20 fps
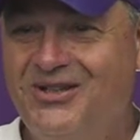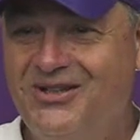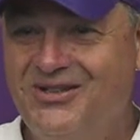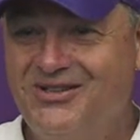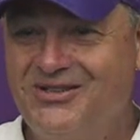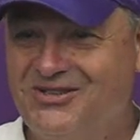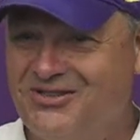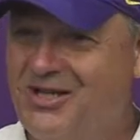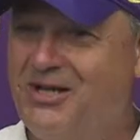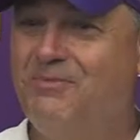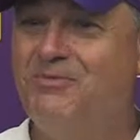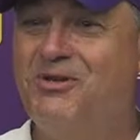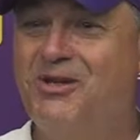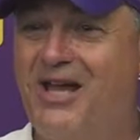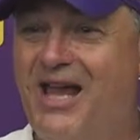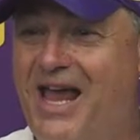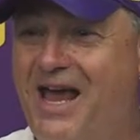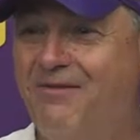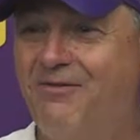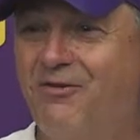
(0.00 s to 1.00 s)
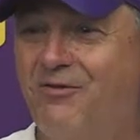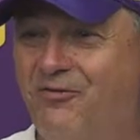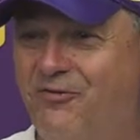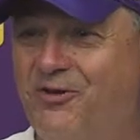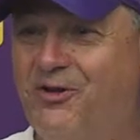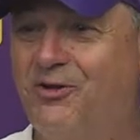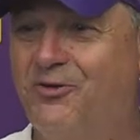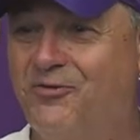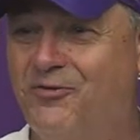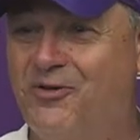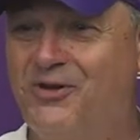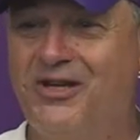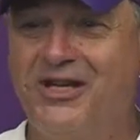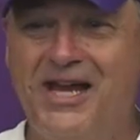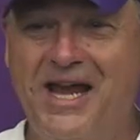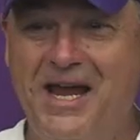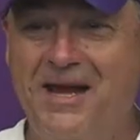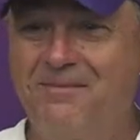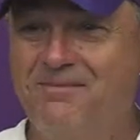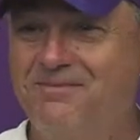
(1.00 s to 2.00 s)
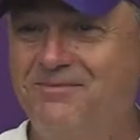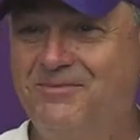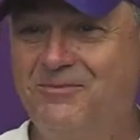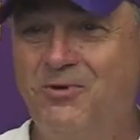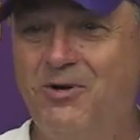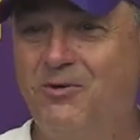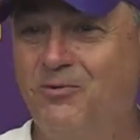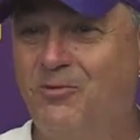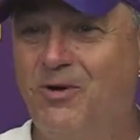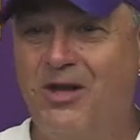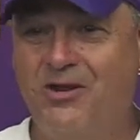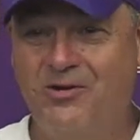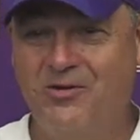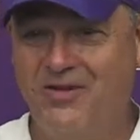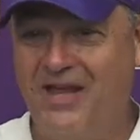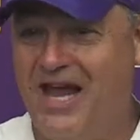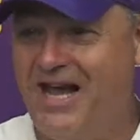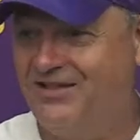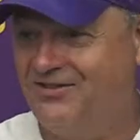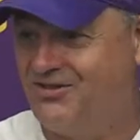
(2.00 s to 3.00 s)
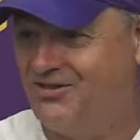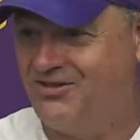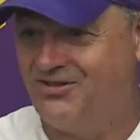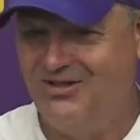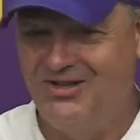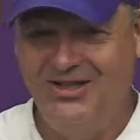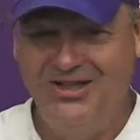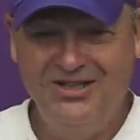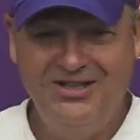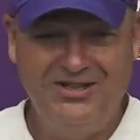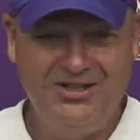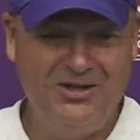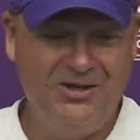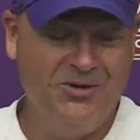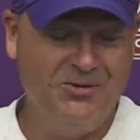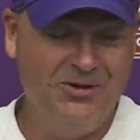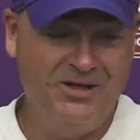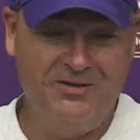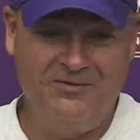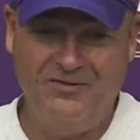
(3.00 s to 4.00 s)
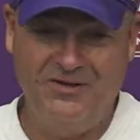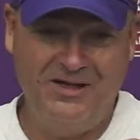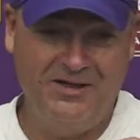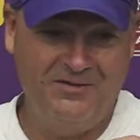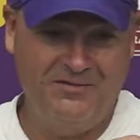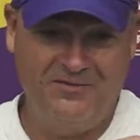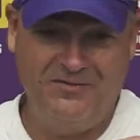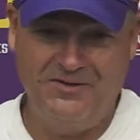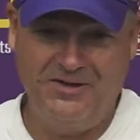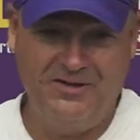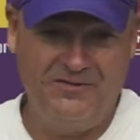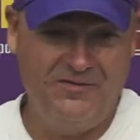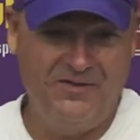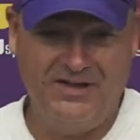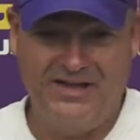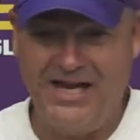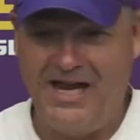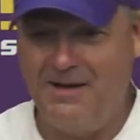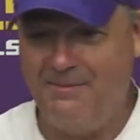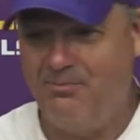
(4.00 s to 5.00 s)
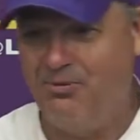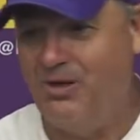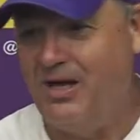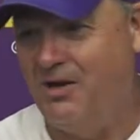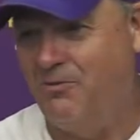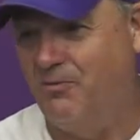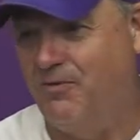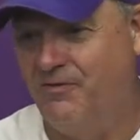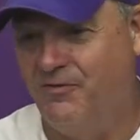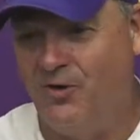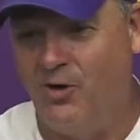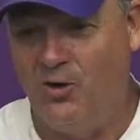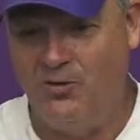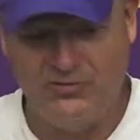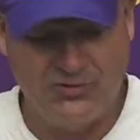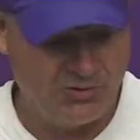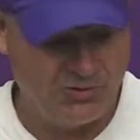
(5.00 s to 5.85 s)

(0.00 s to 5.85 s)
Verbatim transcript: seem to have a feel for the game whether that's you know if if if the game plan revolves